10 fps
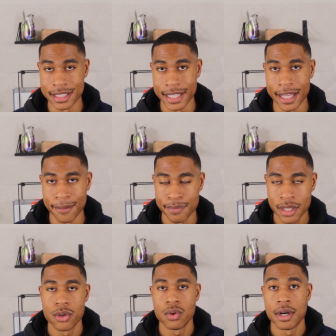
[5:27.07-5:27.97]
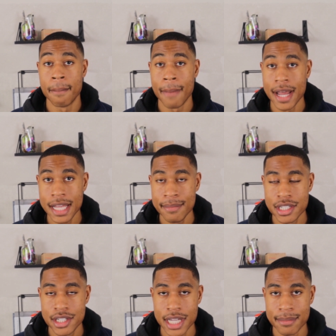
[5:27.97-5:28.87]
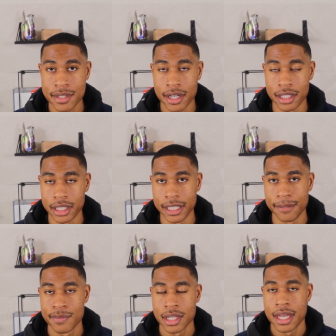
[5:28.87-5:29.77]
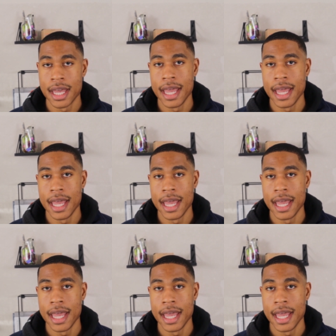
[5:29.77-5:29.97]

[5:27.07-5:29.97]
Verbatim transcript: exam. So my name is James Huntley,